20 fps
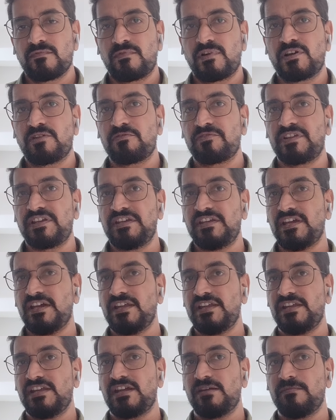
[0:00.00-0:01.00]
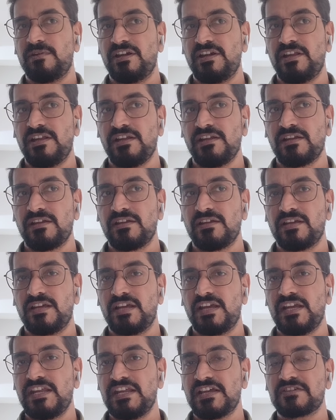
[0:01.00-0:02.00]
Whatever the AI recommending
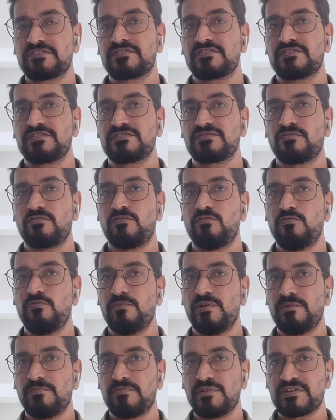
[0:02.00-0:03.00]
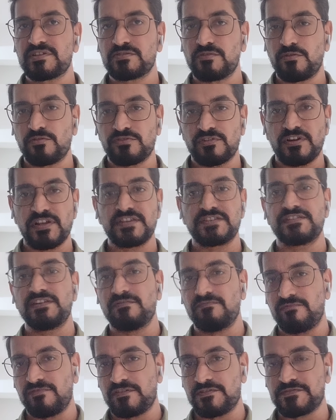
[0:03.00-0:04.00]
any action? So human must authorize
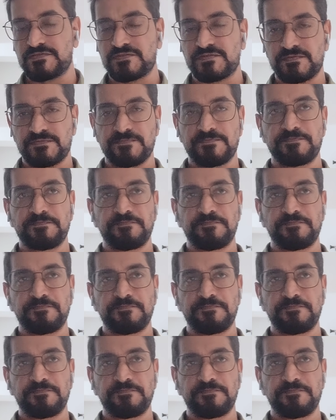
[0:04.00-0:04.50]
them first.